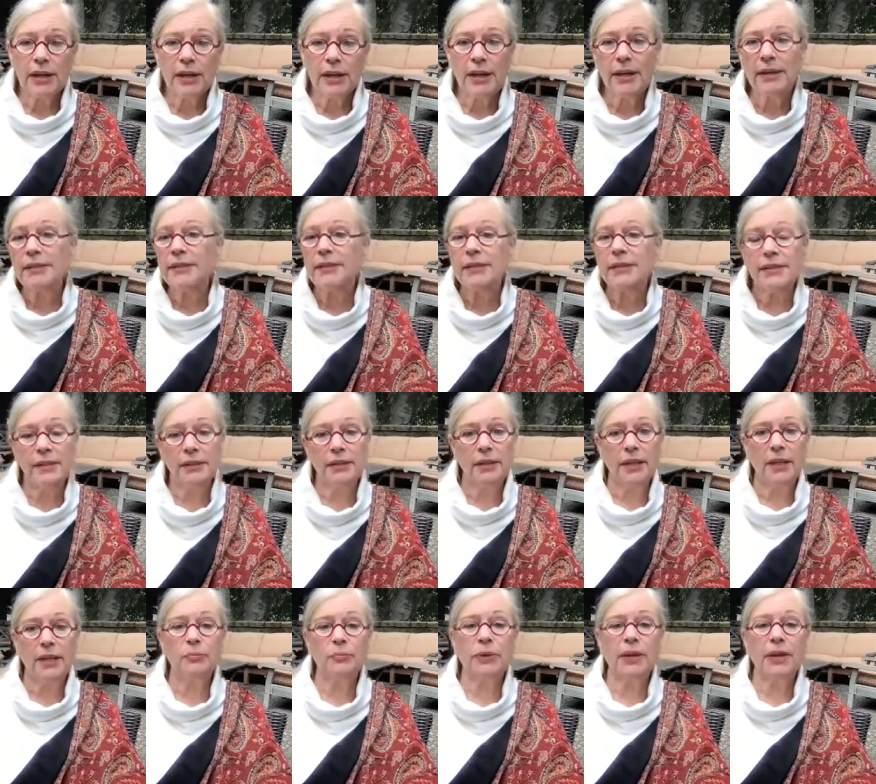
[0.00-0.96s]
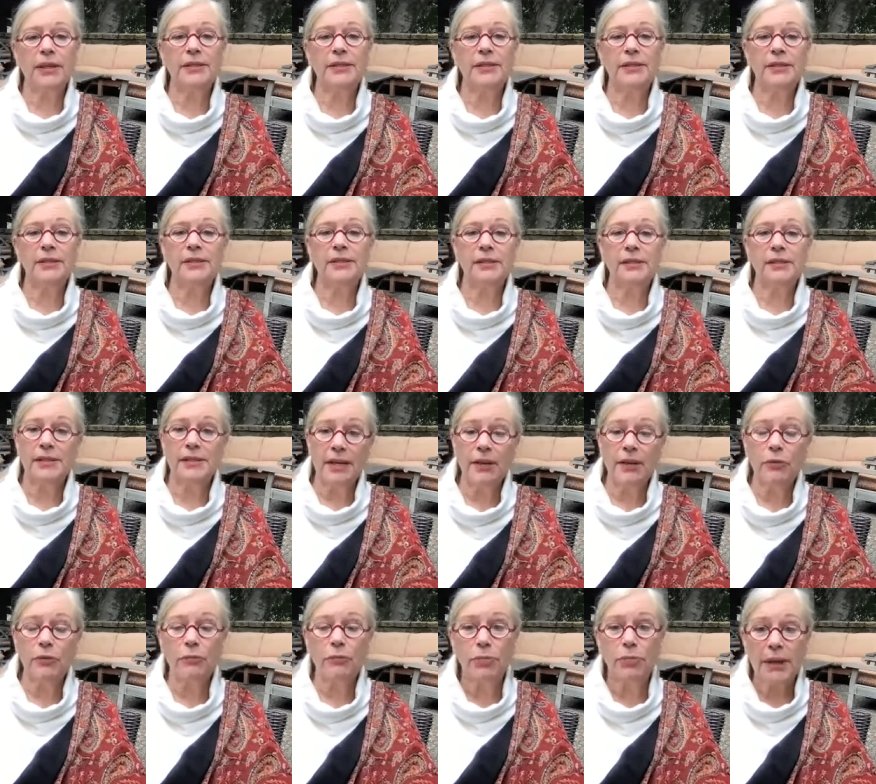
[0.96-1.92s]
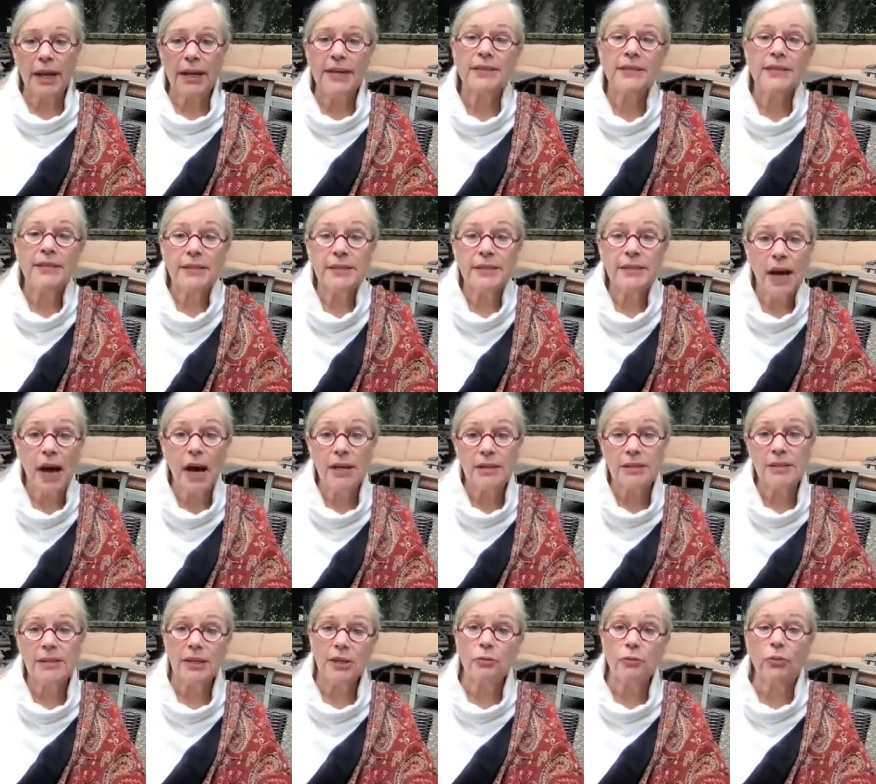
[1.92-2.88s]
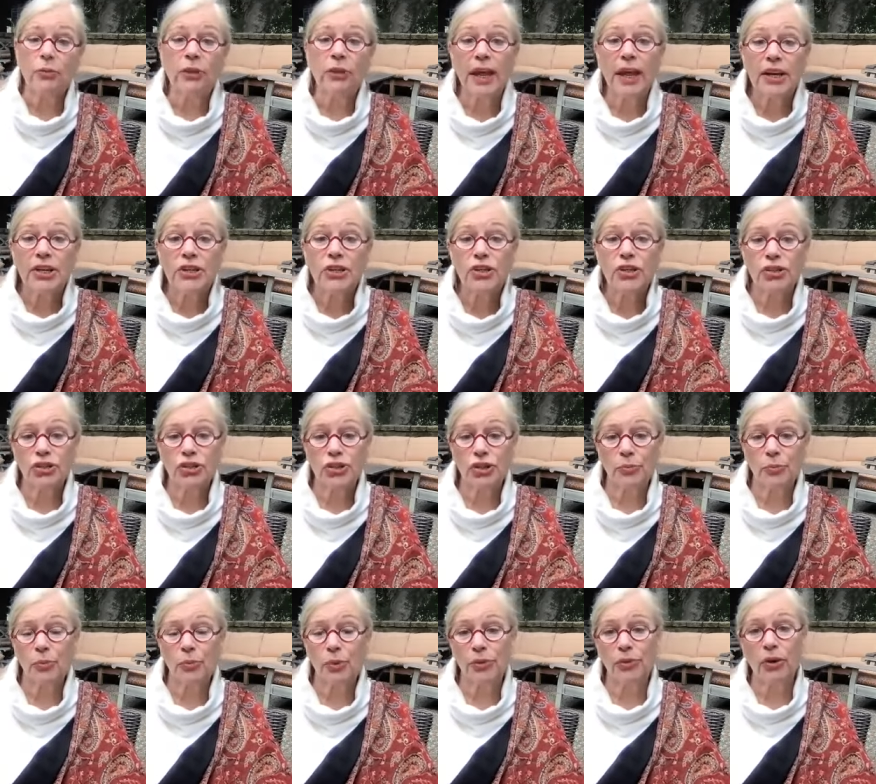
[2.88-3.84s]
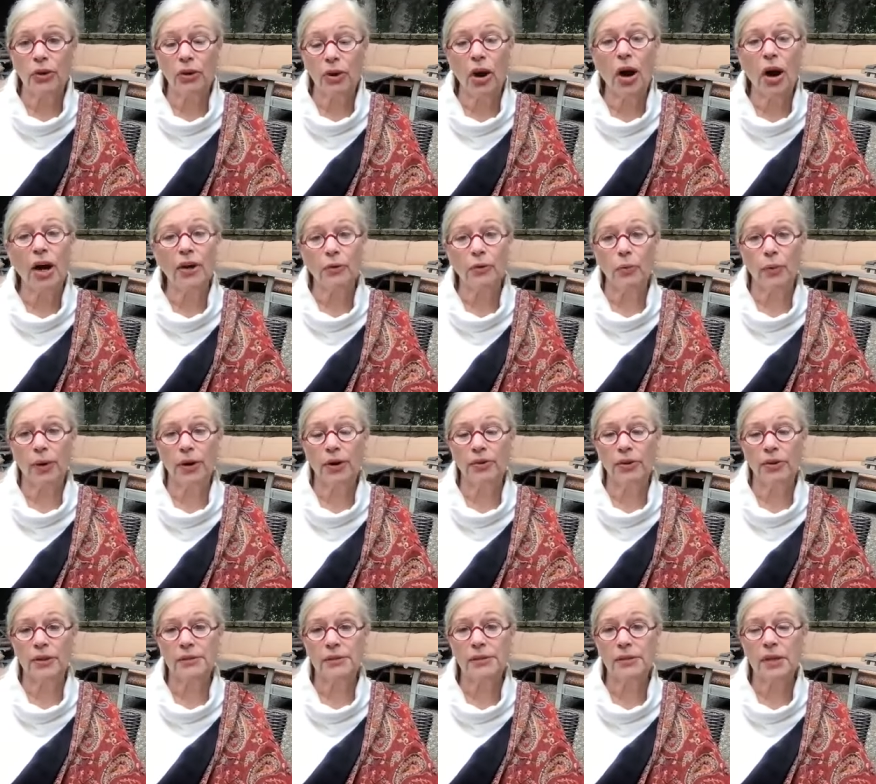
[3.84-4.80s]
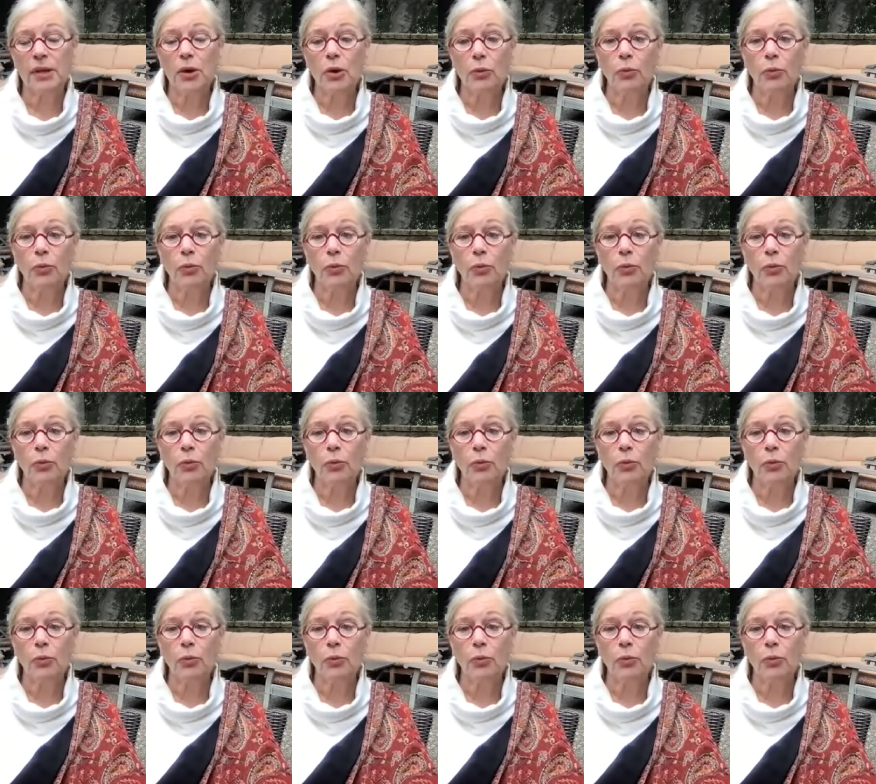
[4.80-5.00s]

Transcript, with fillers: instantly places us in places us in relationship with our god awareness